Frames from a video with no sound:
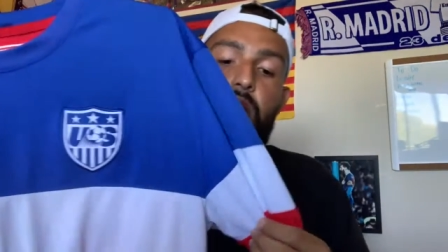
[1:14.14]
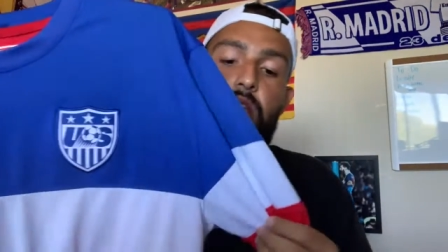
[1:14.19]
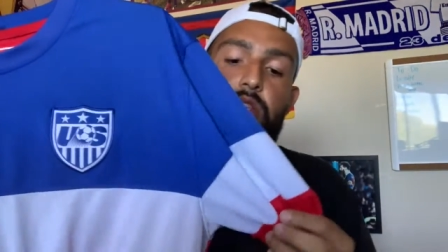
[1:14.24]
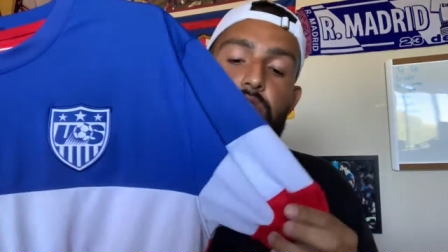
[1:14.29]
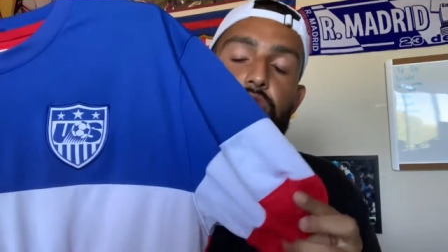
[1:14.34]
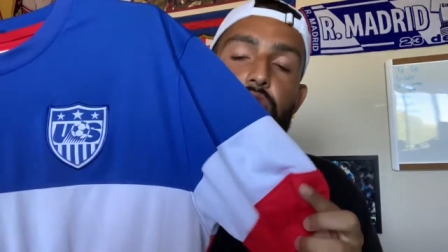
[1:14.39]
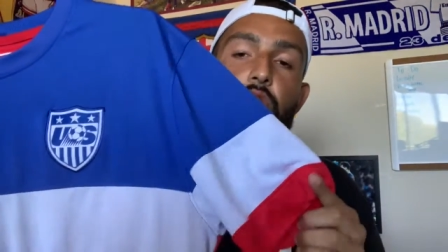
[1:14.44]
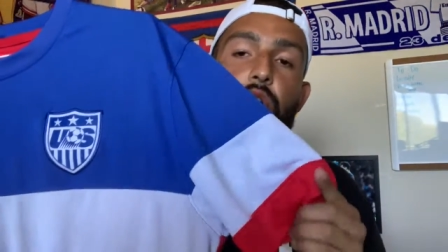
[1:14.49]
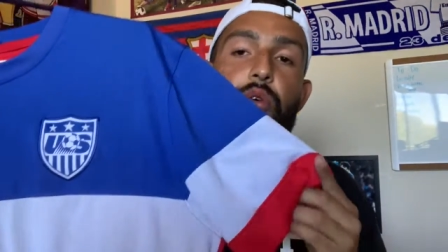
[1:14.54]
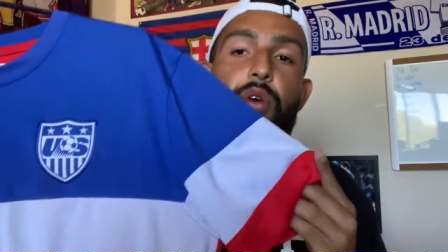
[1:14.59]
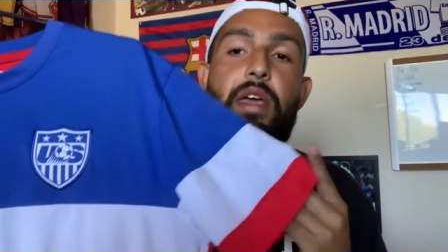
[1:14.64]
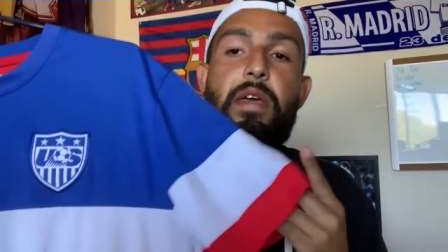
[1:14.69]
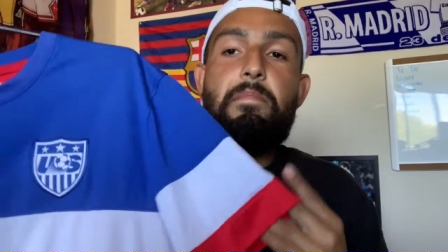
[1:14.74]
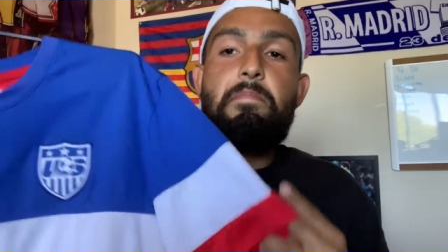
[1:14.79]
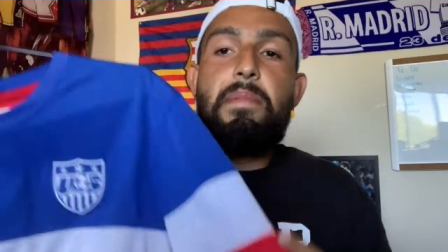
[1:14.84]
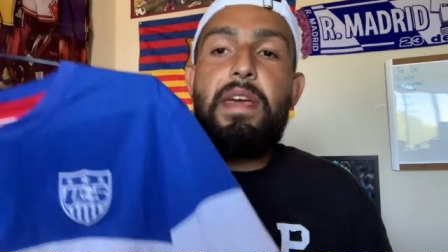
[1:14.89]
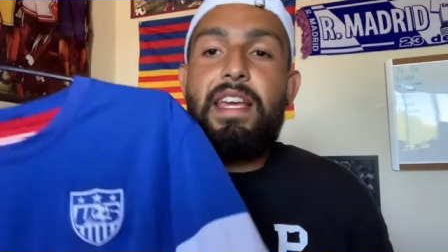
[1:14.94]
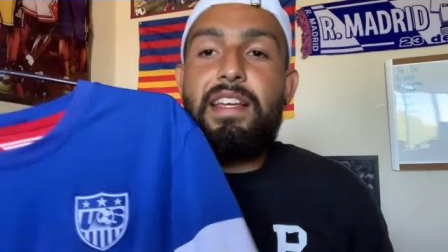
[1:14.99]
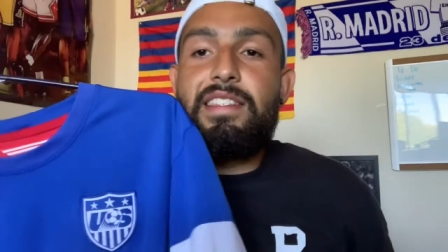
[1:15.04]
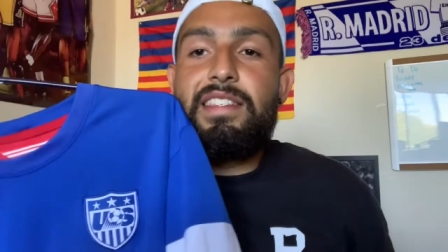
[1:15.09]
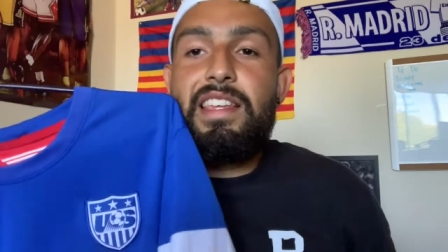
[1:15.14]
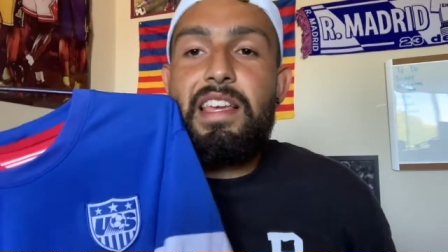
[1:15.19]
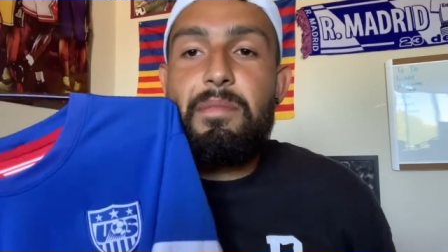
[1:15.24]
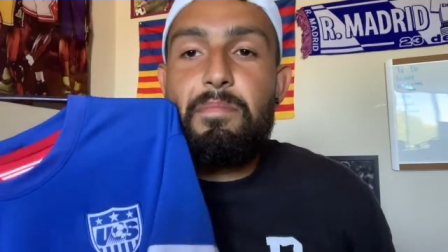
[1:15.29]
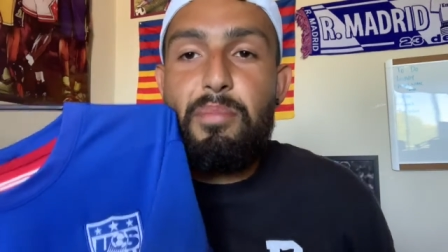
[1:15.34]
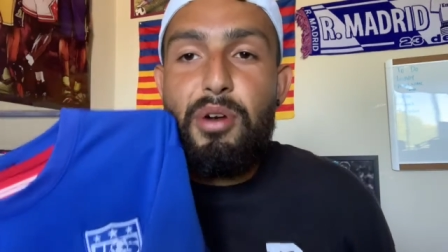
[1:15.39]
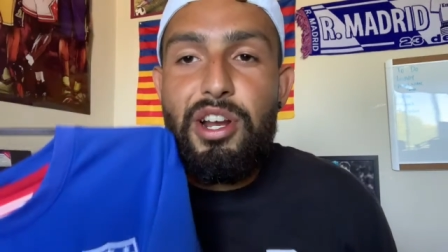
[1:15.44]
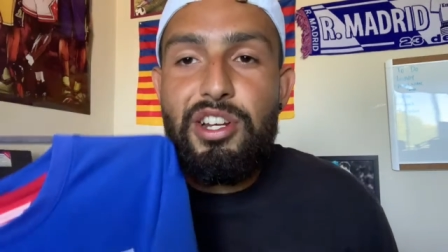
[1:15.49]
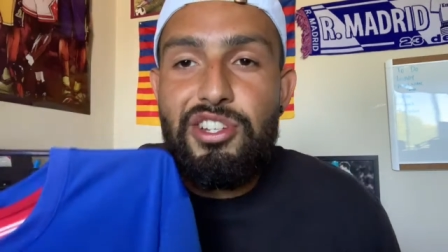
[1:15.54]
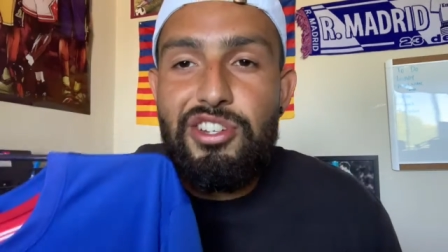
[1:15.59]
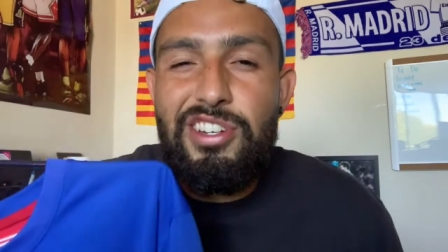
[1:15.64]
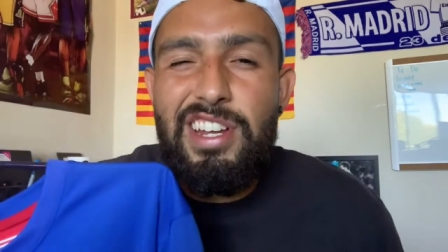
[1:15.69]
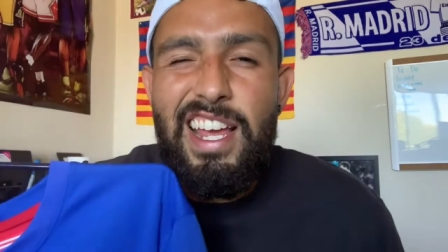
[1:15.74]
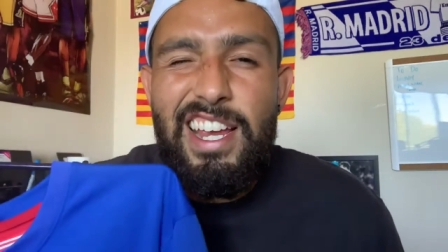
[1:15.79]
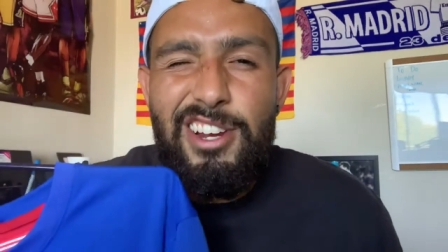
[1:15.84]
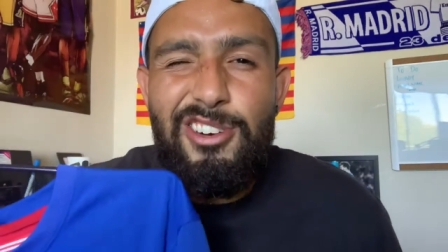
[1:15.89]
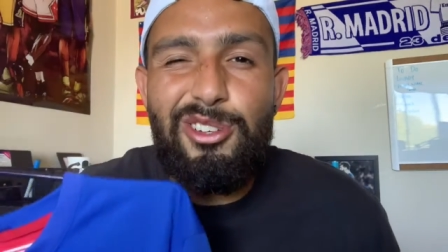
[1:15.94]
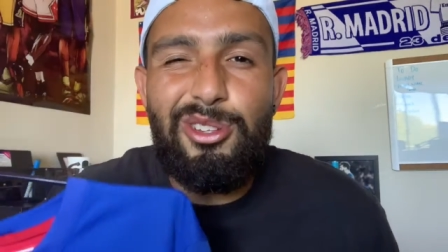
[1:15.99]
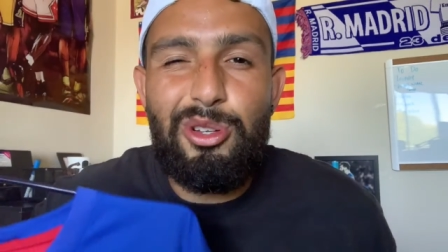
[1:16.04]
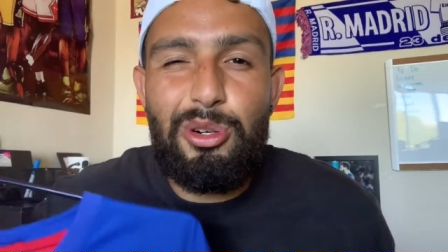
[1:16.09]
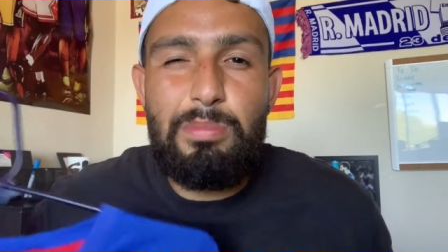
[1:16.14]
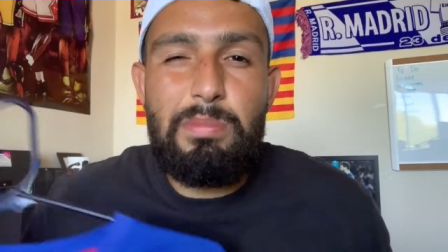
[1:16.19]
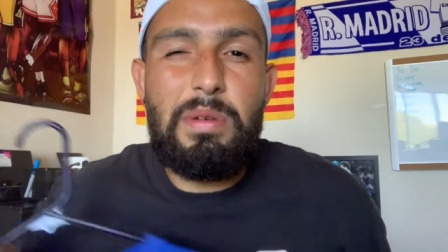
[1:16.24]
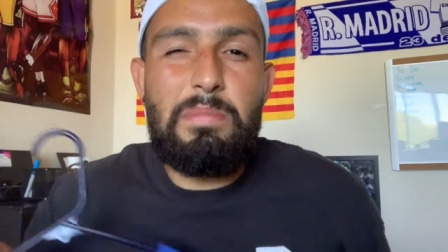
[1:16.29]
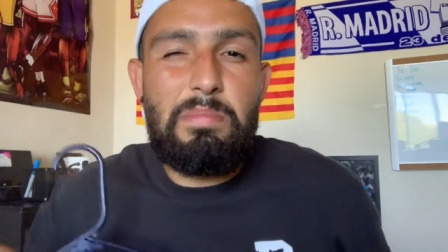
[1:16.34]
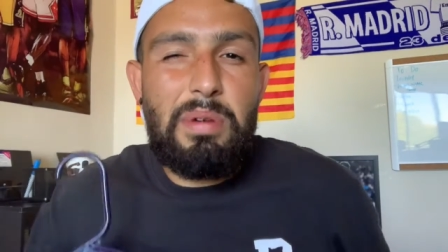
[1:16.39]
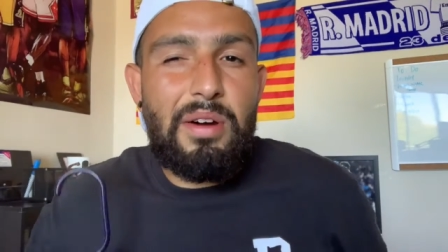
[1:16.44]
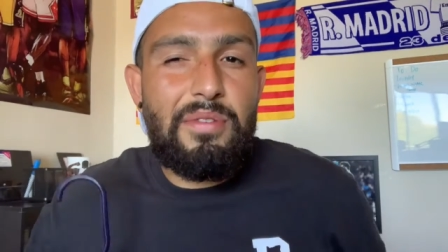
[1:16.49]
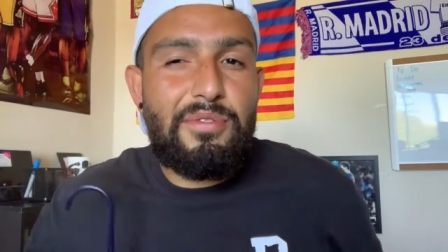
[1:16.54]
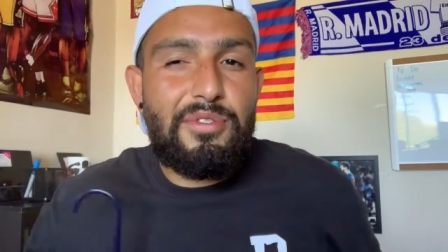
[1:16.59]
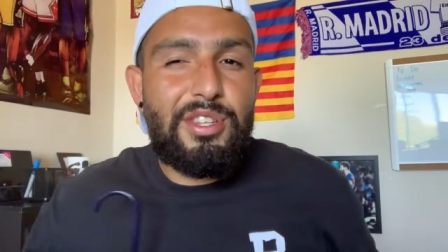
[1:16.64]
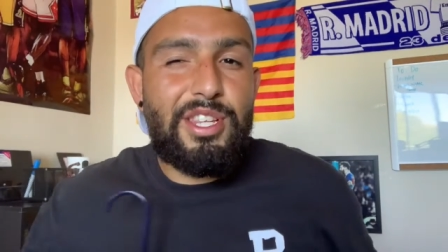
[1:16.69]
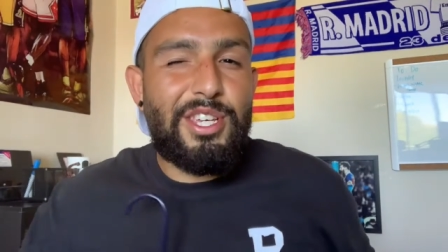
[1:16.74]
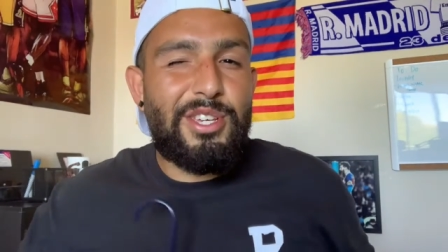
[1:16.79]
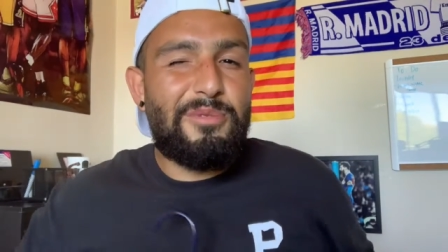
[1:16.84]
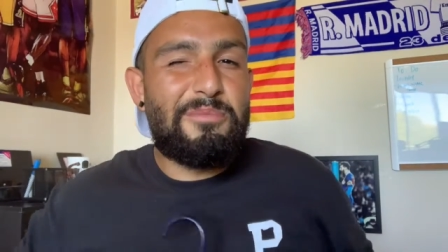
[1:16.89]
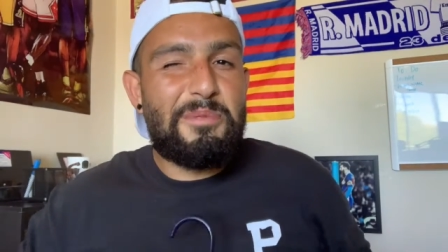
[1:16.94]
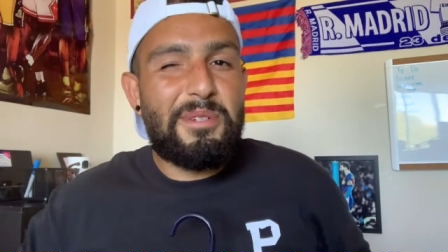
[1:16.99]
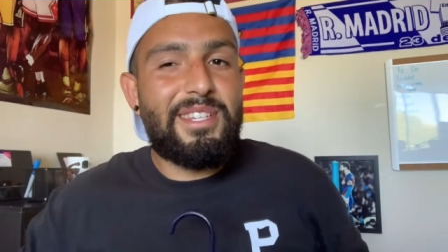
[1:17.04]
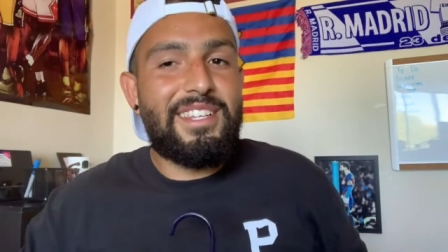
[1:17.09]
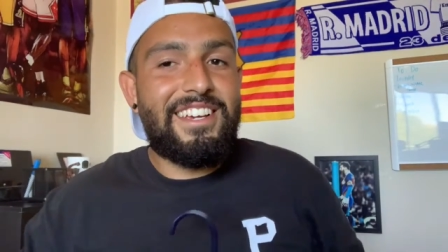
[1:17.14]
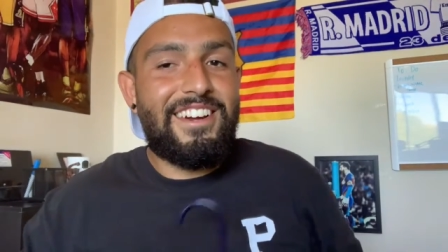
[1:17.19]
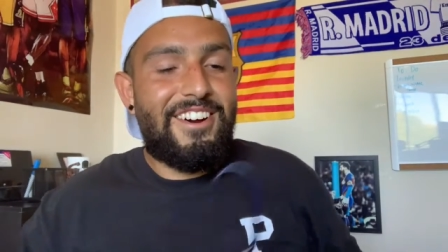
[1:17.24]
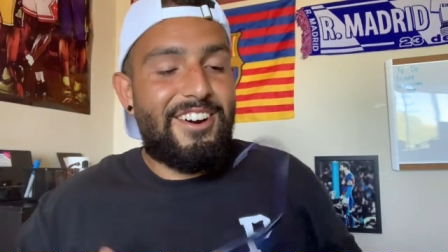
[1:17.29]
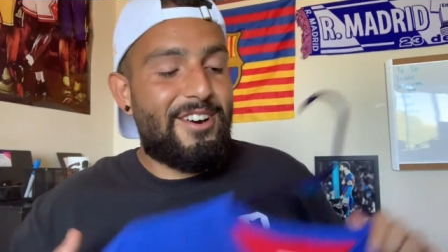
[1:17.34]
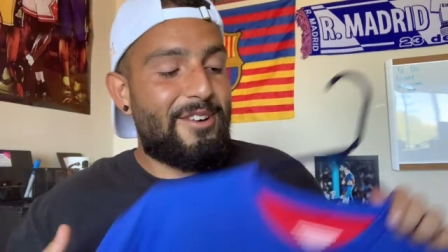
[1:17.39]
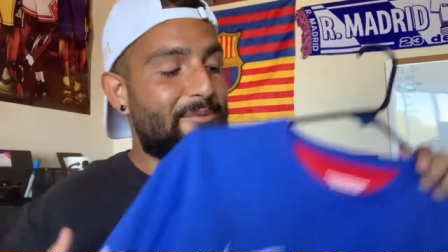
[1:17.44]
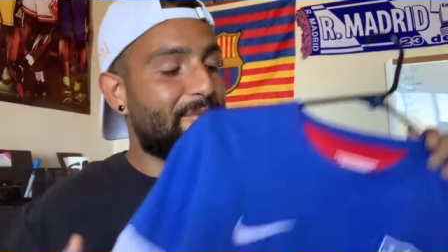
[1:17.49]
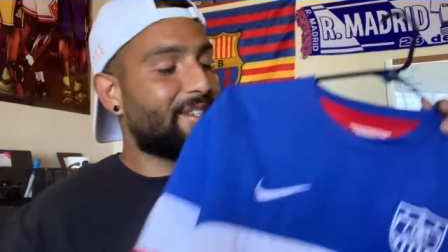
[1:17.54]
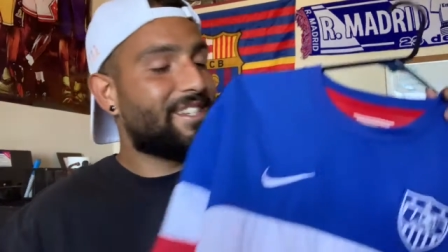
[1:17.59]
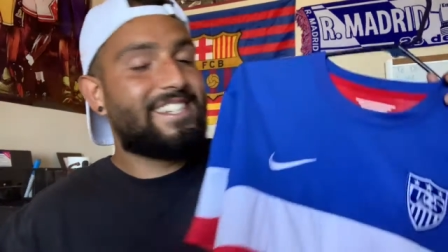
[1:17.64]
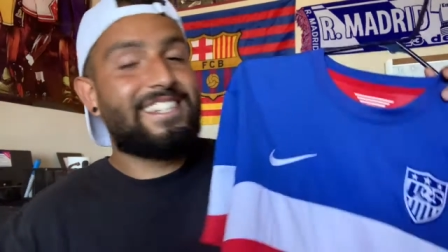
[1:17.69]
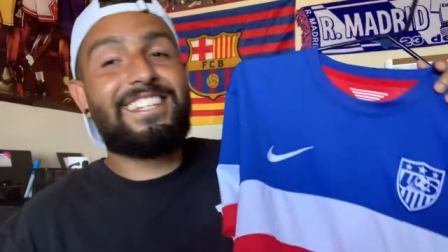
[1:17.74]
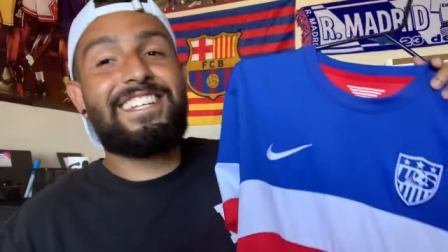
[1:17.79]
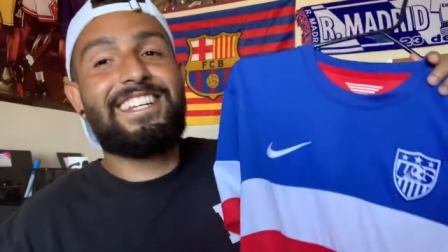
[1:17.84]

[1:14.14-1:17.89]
So it makes the impression that you're a little bit buffer than you really are, which